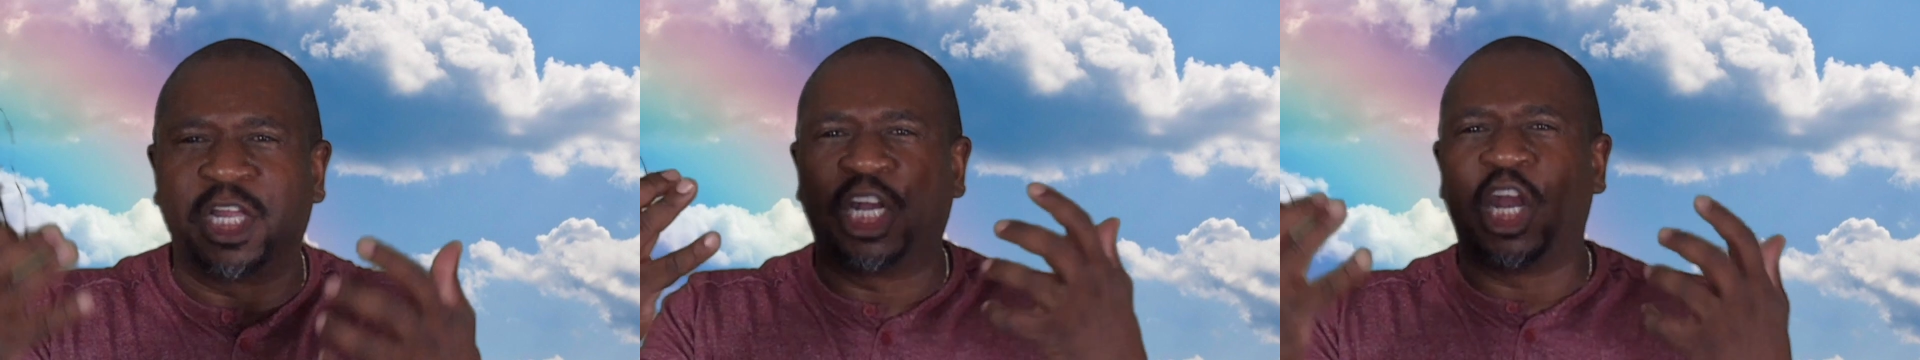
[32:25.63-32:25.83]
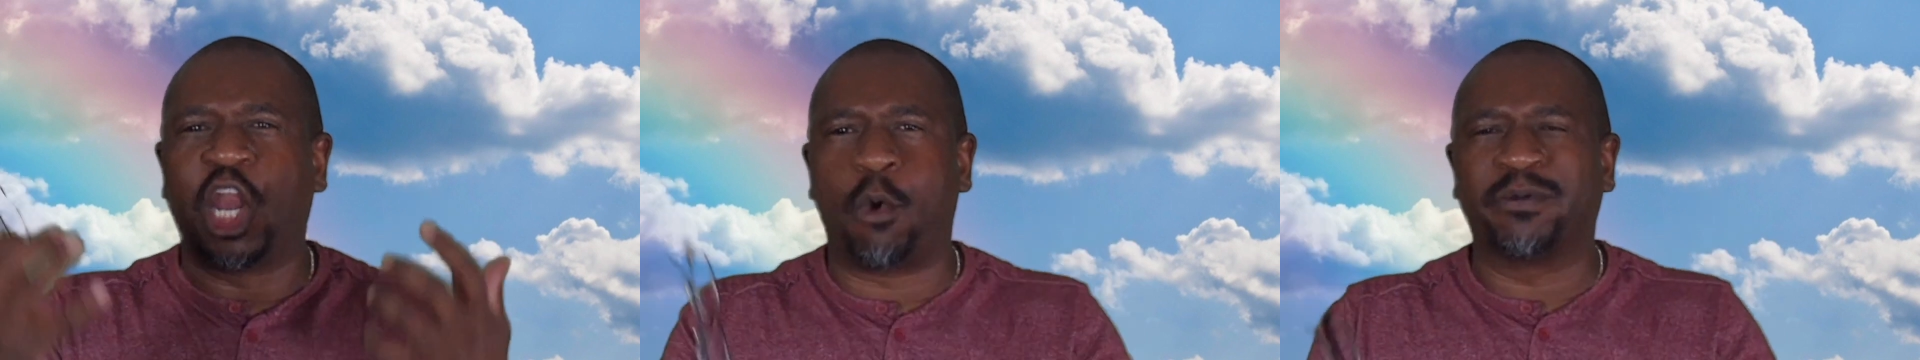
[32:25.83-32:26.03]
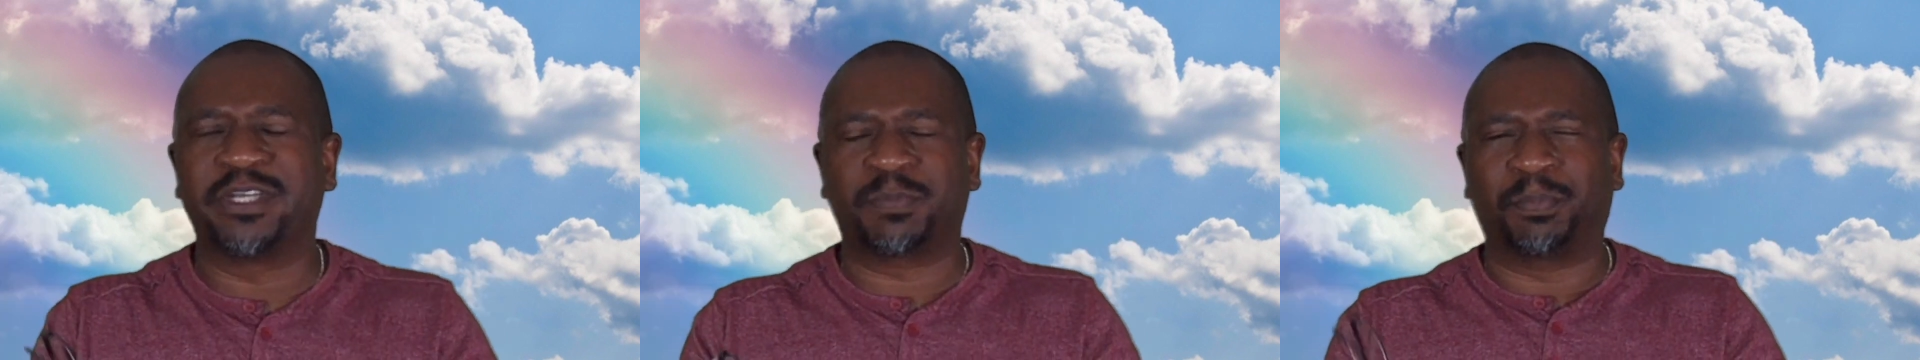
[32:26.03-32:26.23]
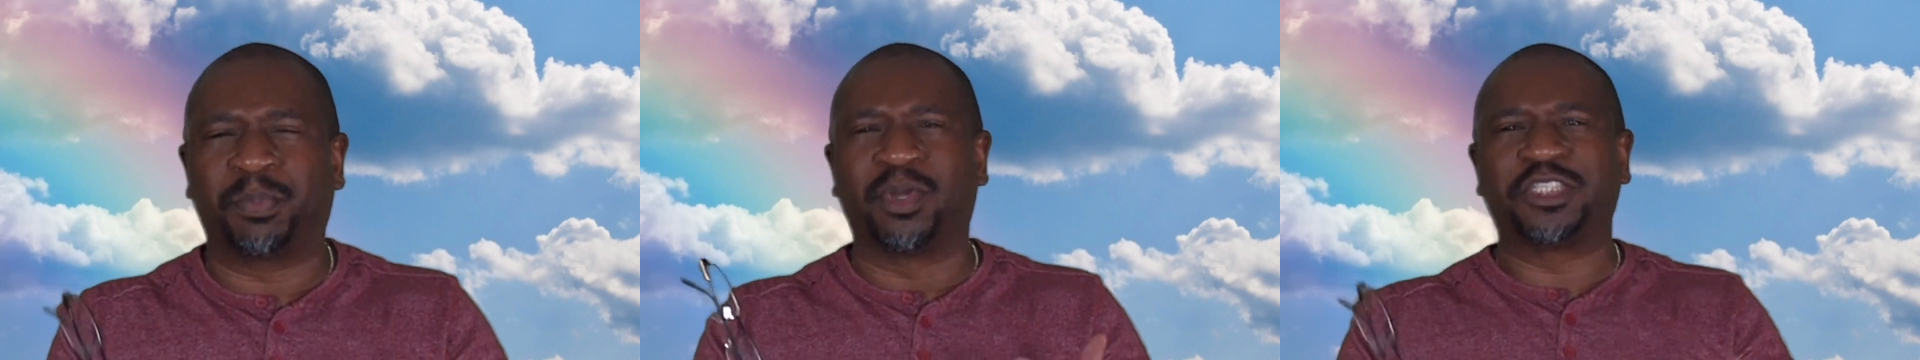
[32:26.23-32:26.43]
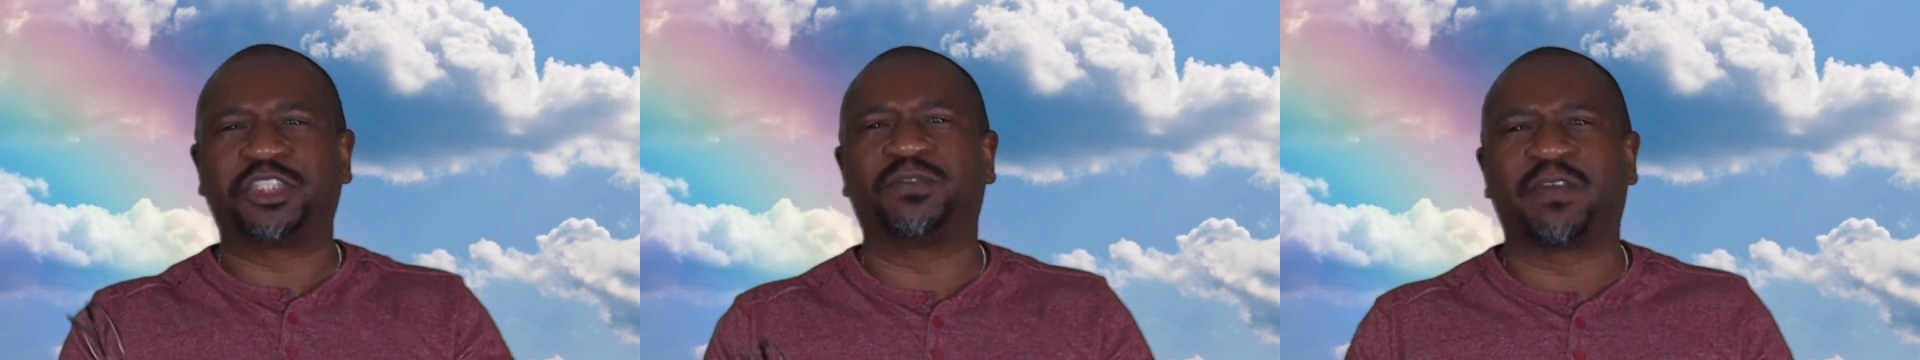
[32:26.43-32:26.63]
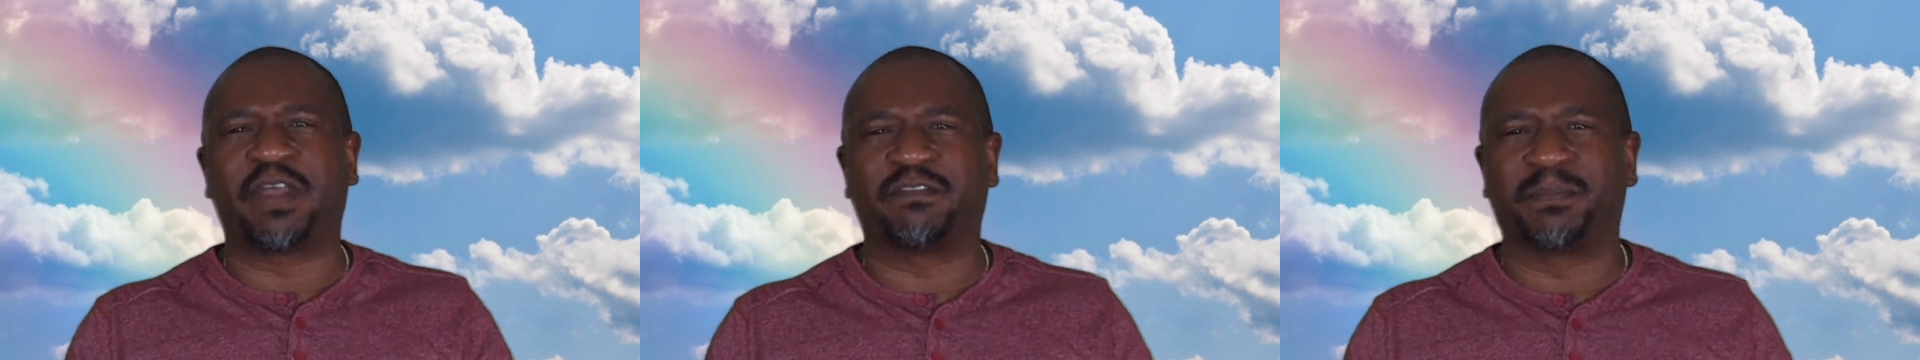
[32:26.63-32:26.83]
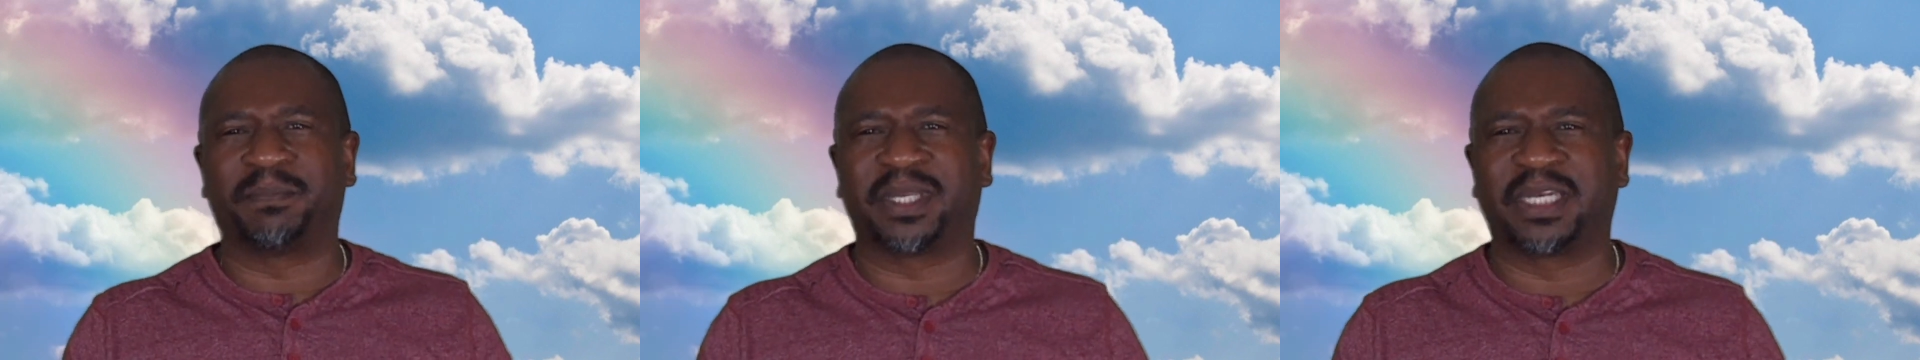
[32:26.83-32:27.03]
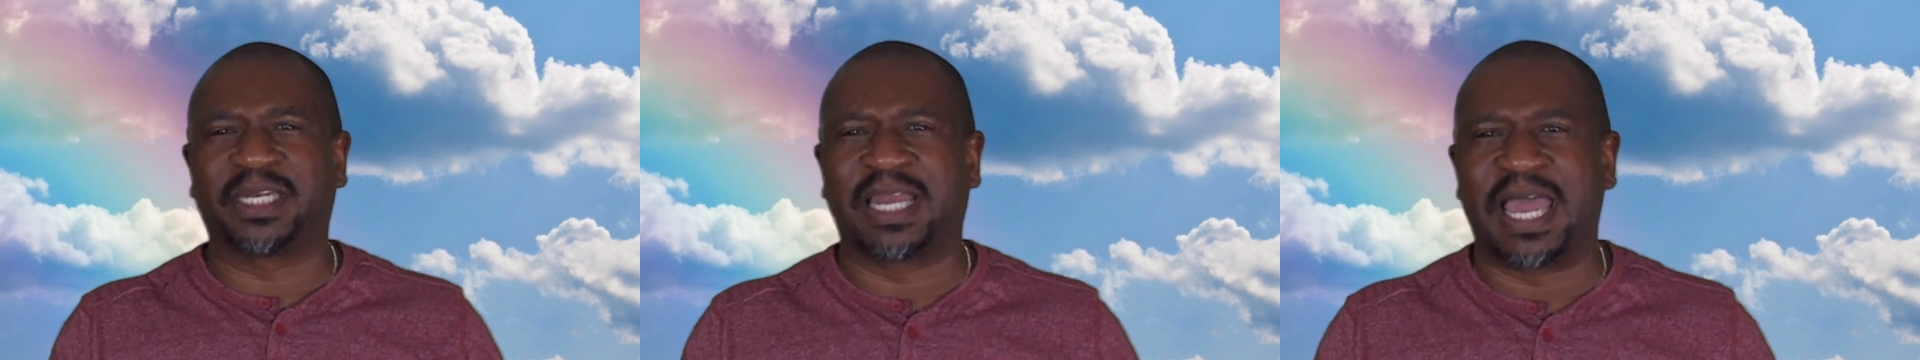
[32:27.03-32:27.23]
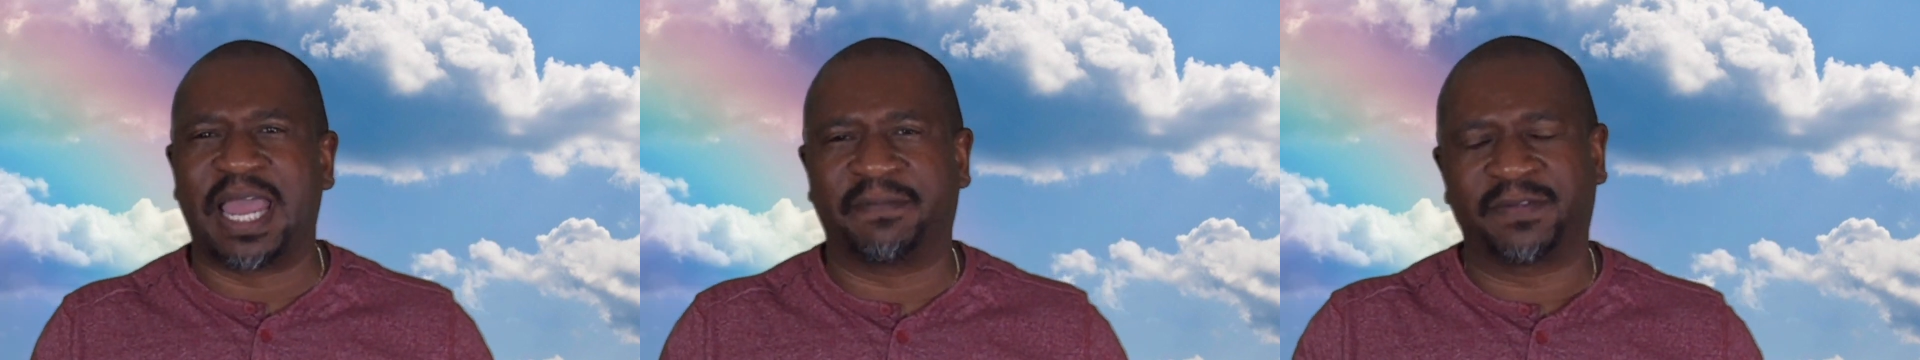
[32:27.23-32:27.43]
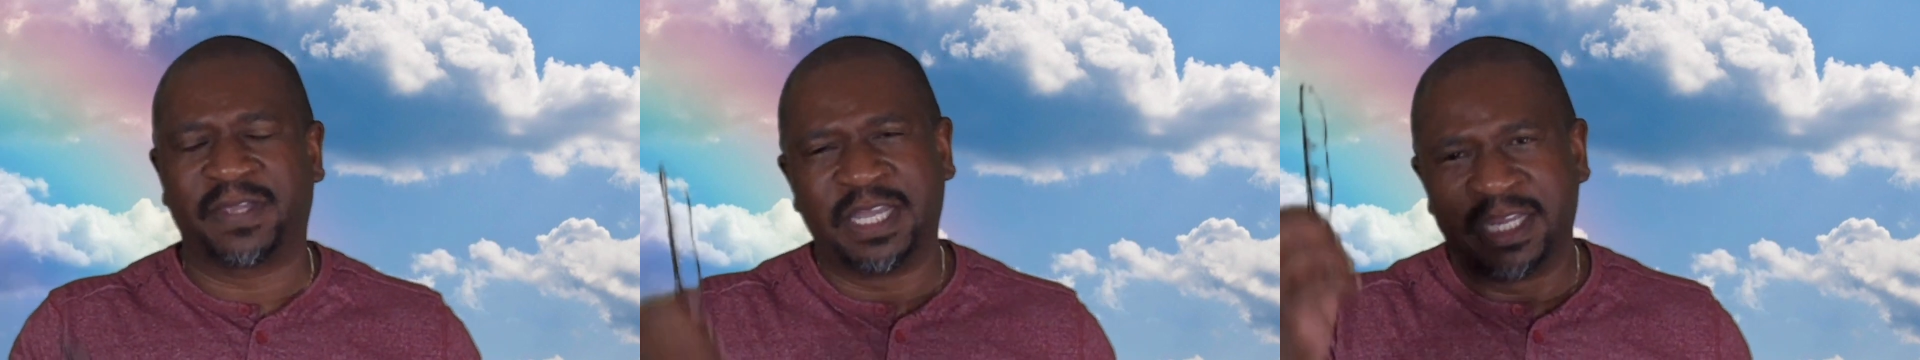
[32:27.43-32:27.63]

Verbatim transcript: lowest point you've ever been in life